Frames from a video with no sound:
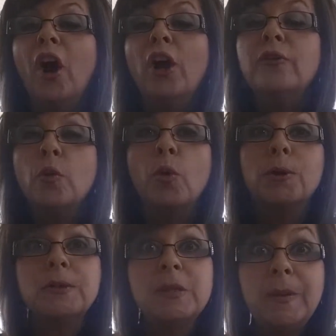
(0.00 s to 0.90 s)
heard the
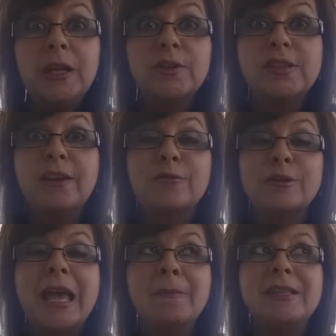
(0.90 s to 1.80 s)
word spear several
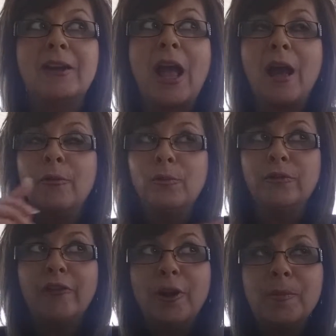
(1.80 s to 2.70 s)
times, I
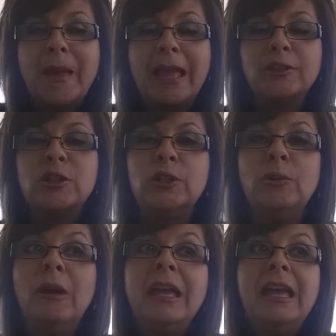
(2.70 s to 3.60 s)
revert back to